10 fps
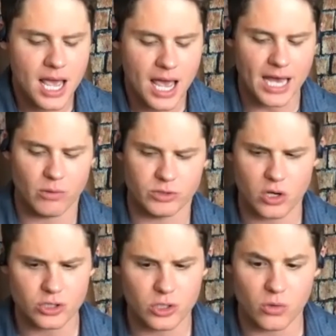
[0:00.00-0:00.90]
And it was
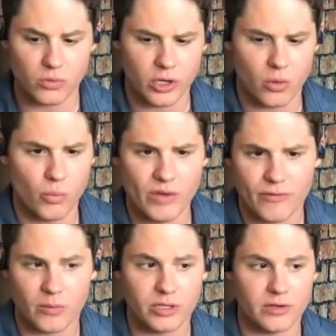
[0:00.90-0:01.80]
also, when we
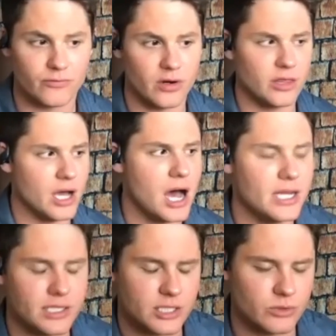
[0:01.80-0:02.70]
filmed it in front of the
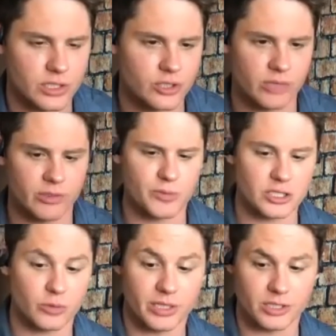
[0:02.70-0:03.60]
audience, it was extremely
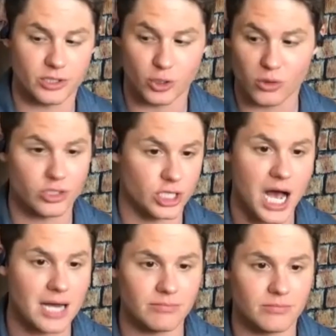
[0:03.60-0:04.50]
special because George
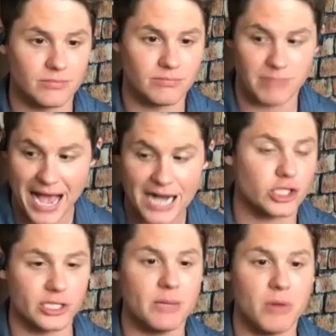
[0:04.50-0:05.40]
got
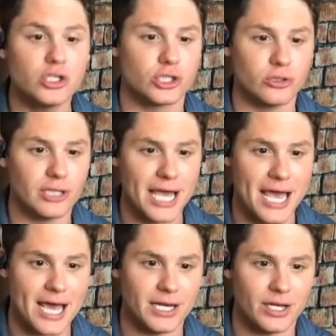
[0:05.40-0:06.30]
actually emotional,
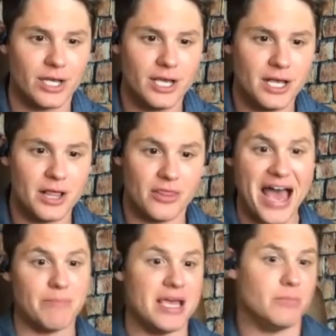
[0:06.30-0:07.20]
and
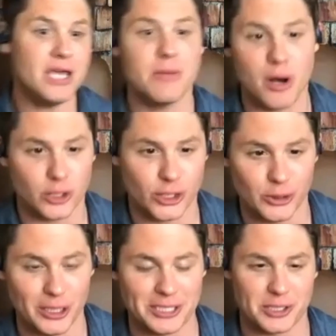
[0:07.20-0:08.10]
that made me
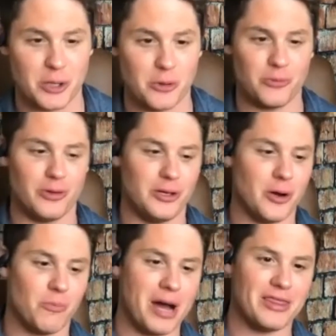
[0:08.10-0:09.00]
emotional. And so,
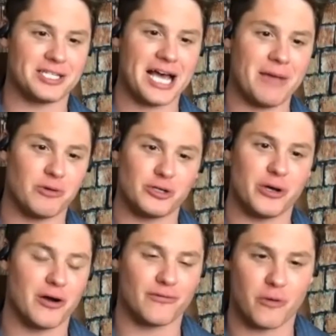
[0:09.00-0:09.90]
by the time we're doing
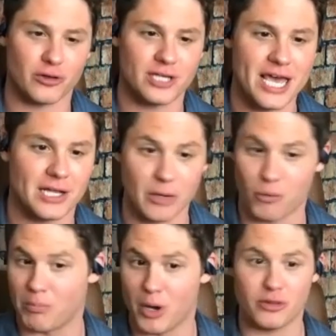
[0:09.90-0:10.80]
our fourth take, like, we're
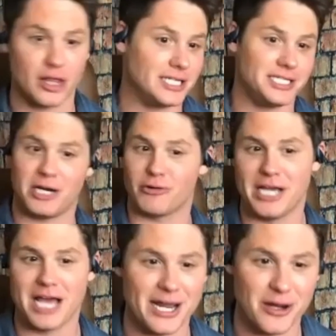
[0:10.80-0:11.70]
both like
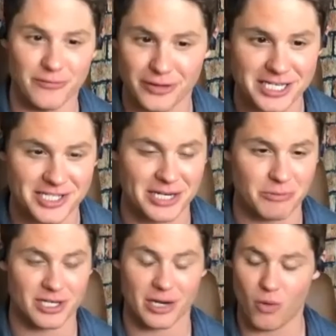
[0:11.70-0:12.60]
teary-eyed over this, and it
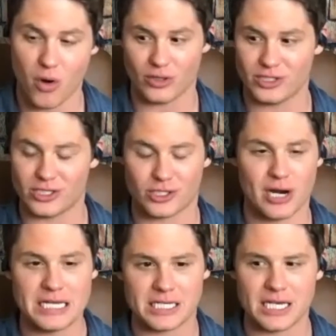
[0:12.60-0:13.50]
was like, whoa, this is
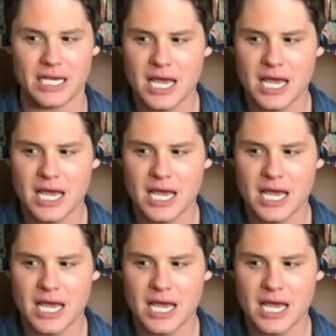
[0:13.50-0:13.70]
crazy.